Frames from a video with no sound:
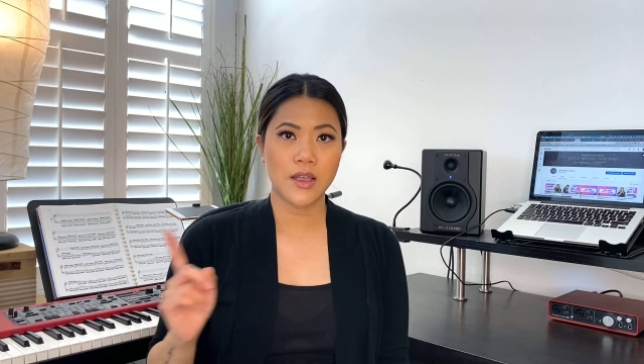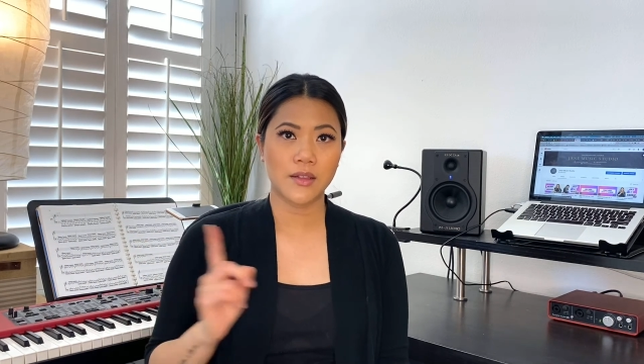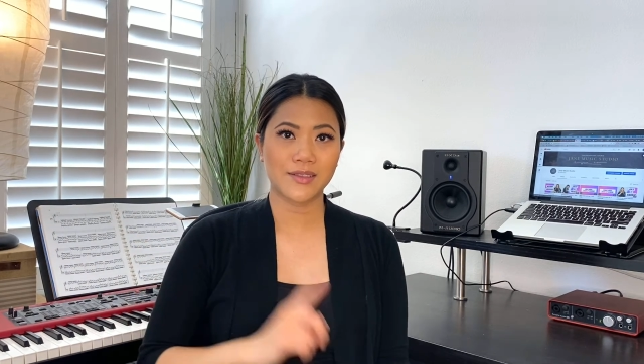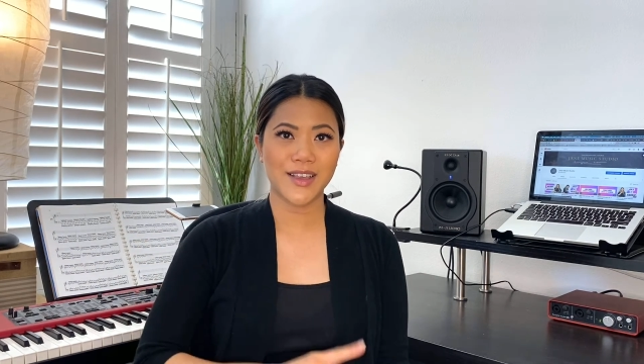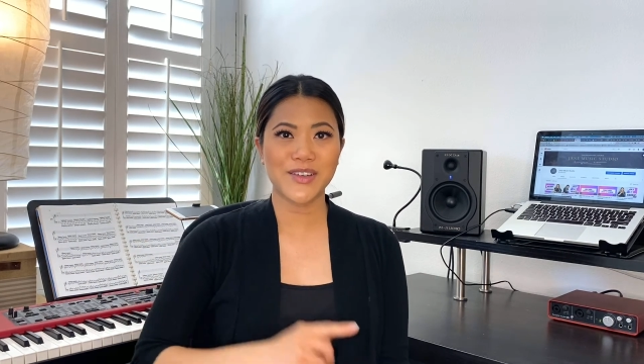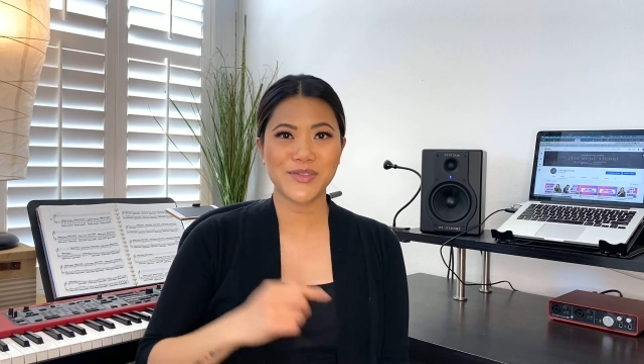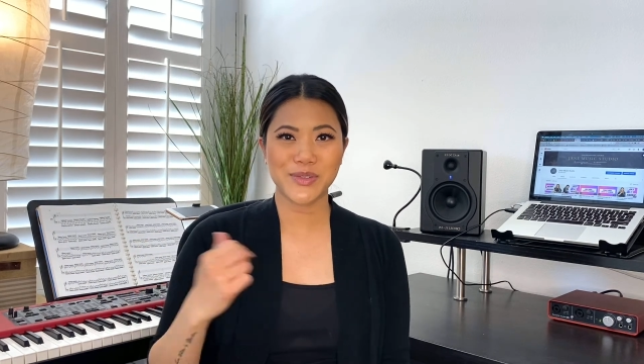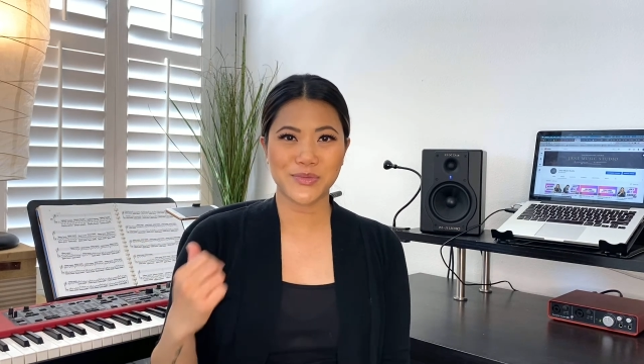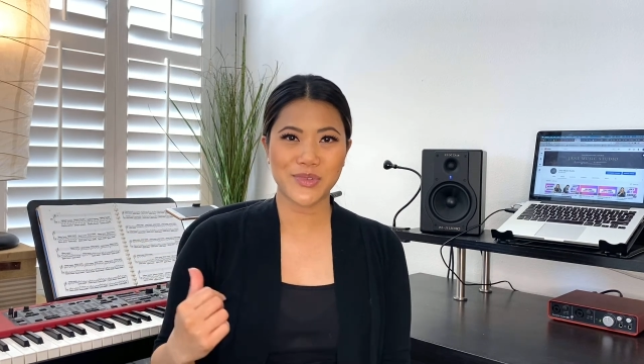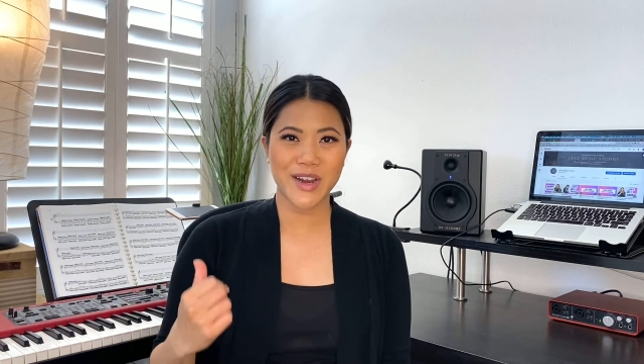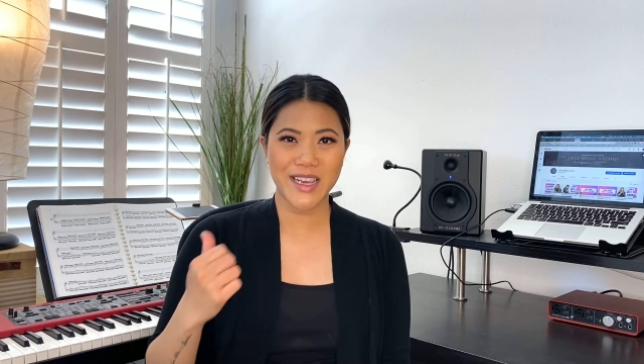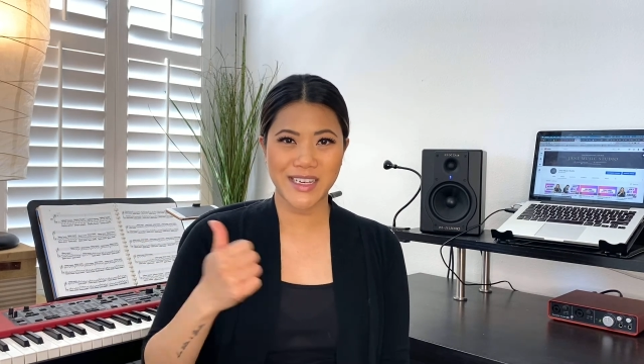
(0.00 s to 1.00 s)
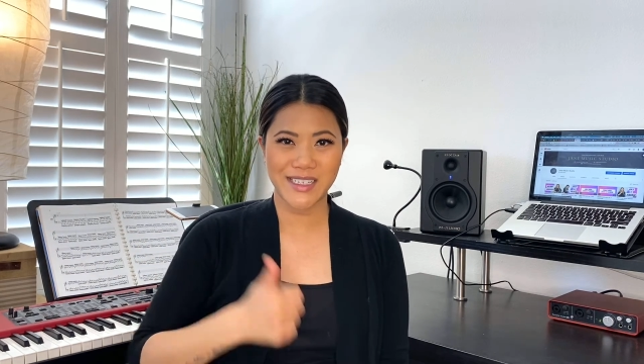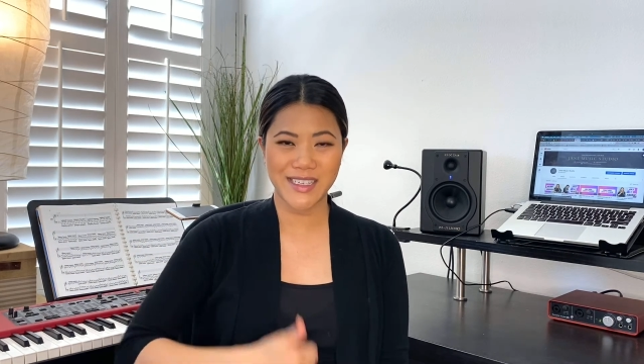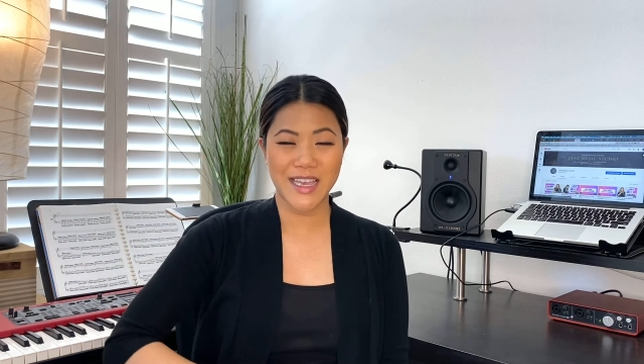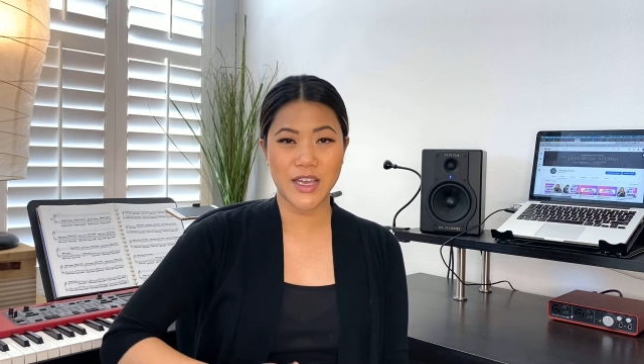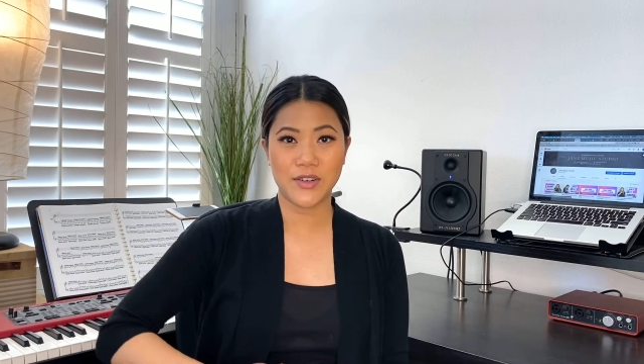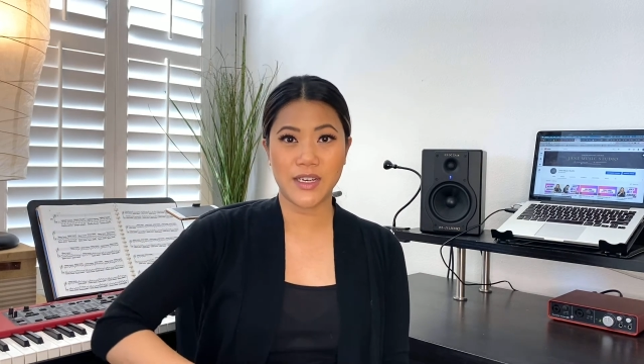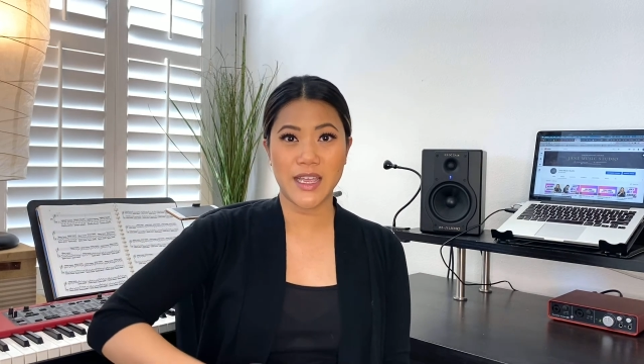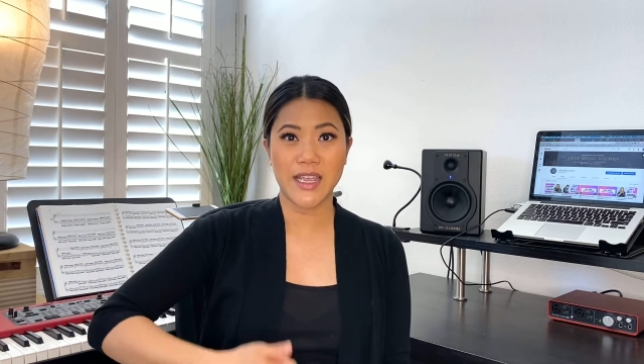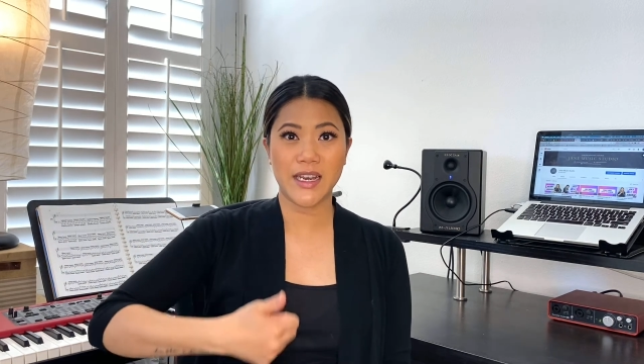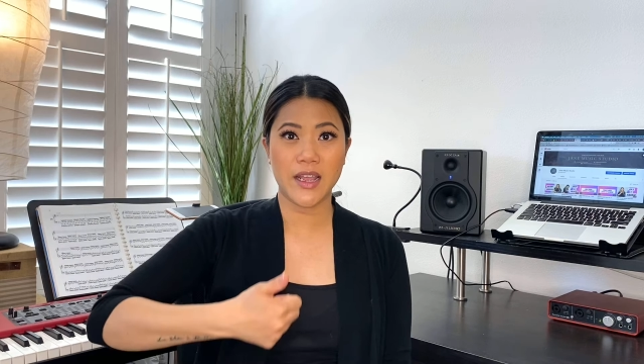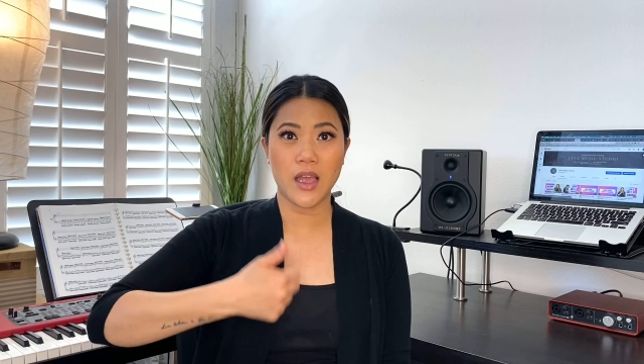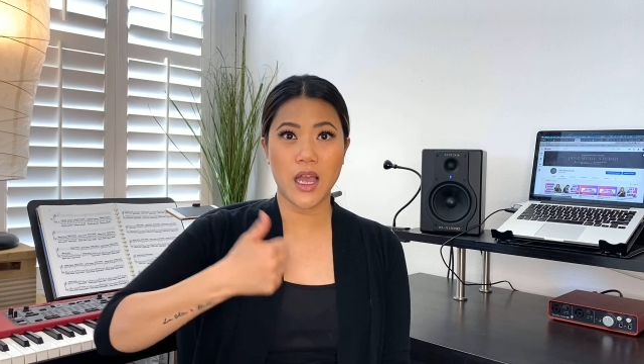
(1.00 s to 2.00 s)
left, right, down, and
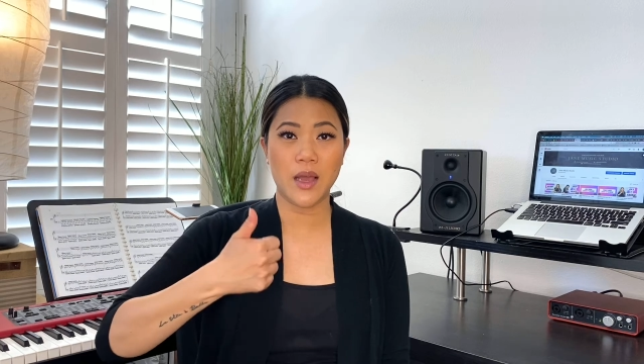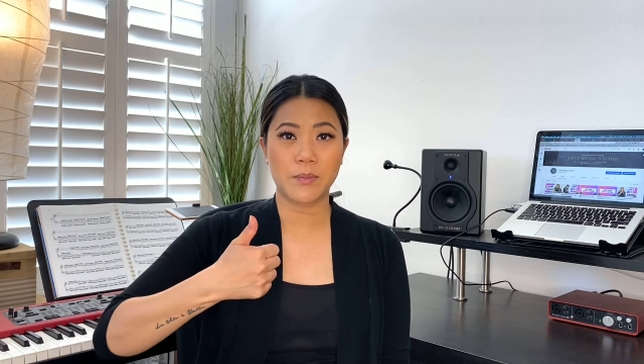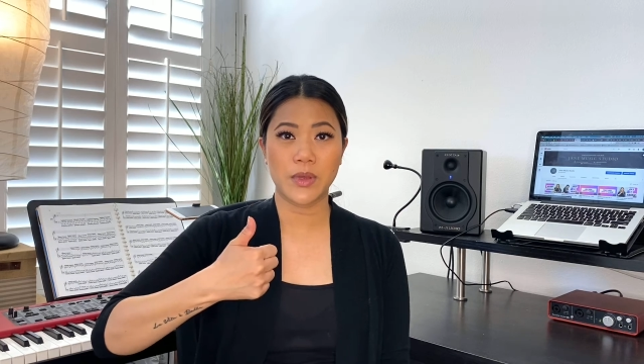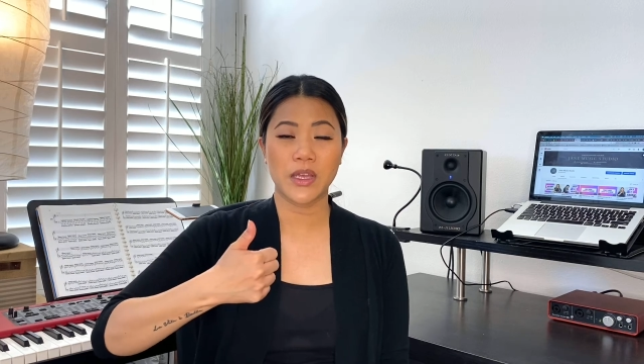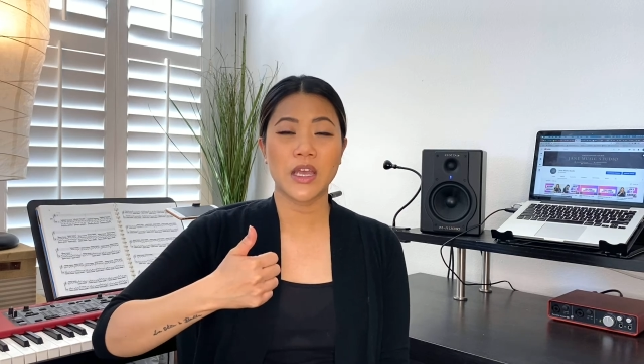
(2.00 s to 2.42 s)
up.